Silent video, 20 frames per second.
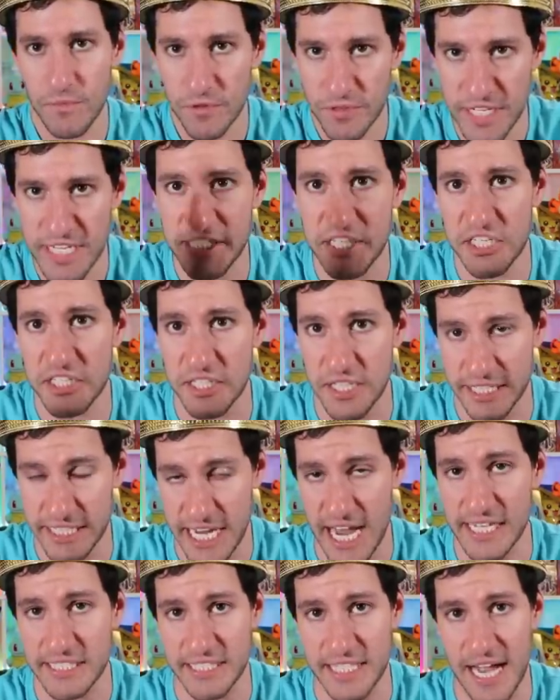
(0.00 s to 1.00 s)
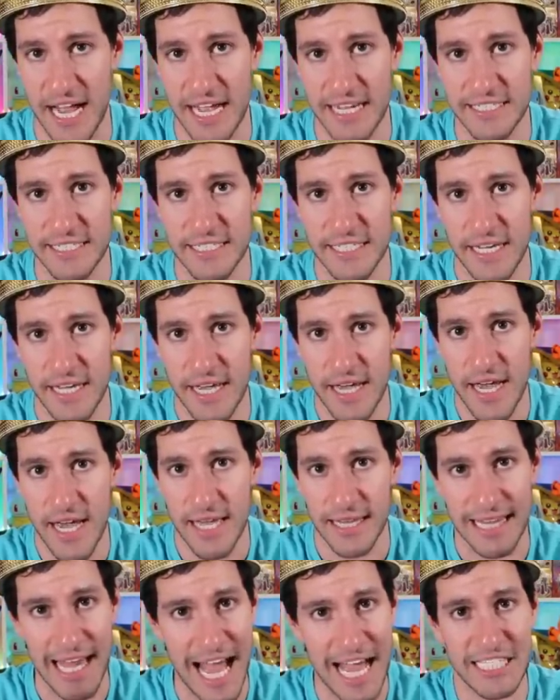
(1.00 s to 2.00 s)
This is the test, guys.
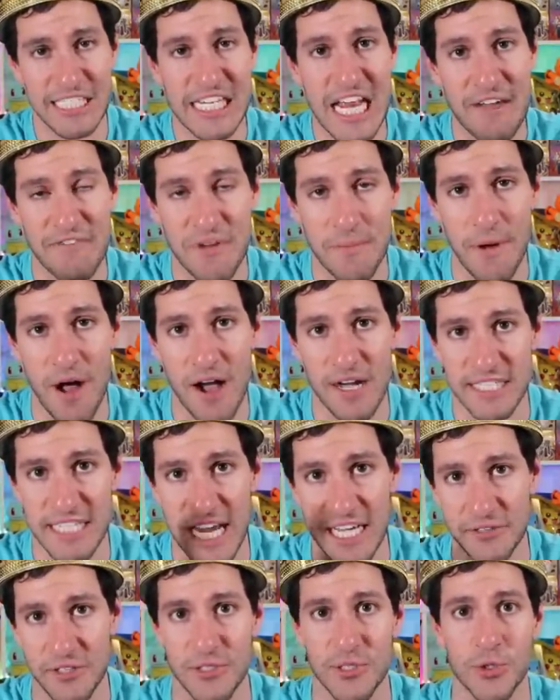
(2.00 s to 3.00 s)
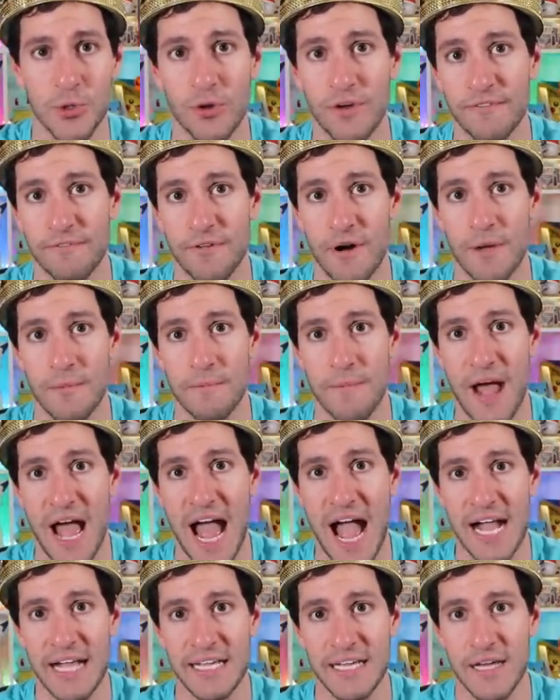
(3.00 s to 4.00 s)
Last heavy box had the Stormfront
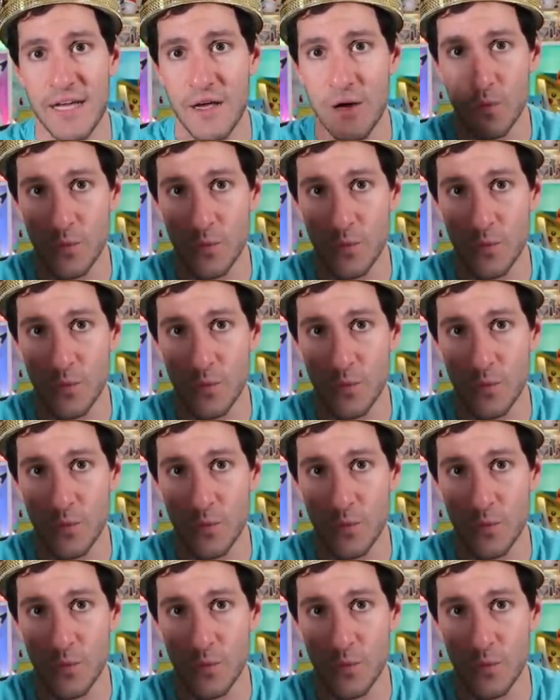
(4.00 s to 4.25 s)
pack.